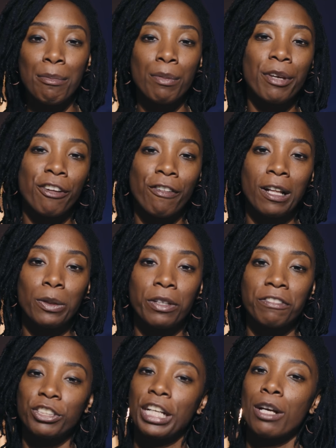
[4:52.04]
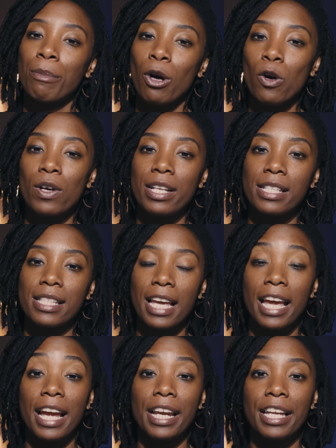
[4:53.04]
I'm a big follower of Jacob Owens,
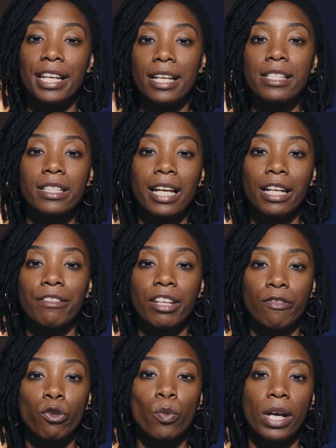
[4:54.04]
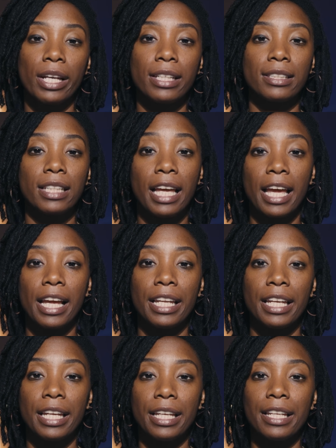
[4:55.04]
and he does a lot of giveaways, and
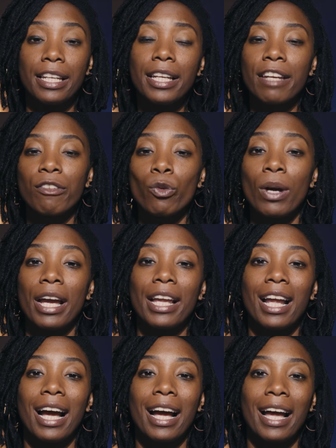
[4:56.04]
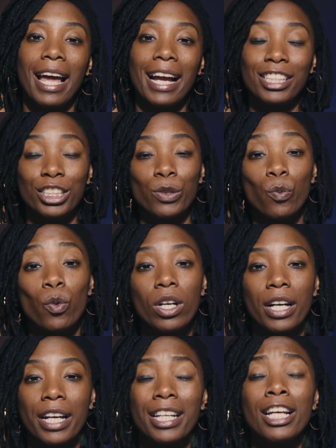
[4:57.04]
he did a giveaway and I actually
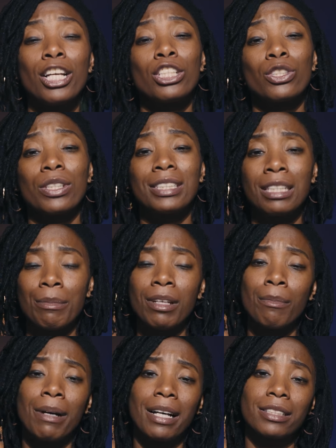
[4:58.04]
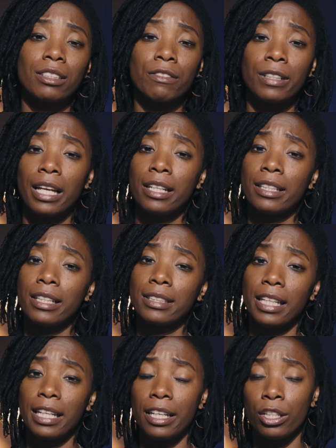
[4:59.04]
won. So he sent me a box of a lot of things
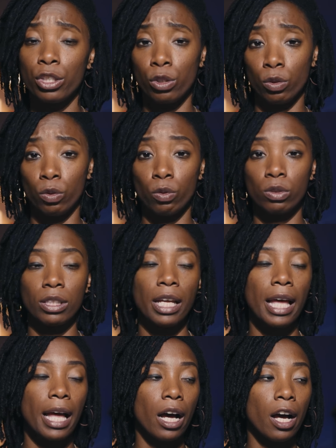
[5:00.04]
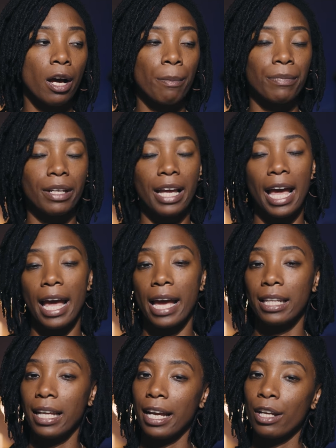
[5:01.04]
that he didn't use. It
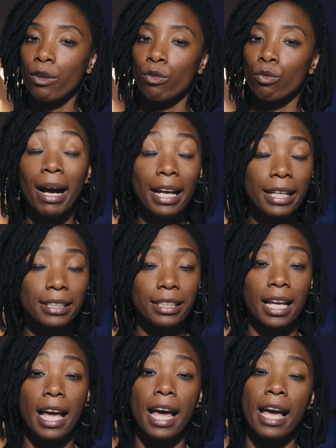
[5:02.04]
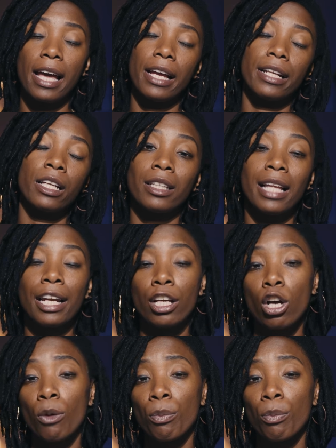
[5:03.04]
had like mics, it had a lot of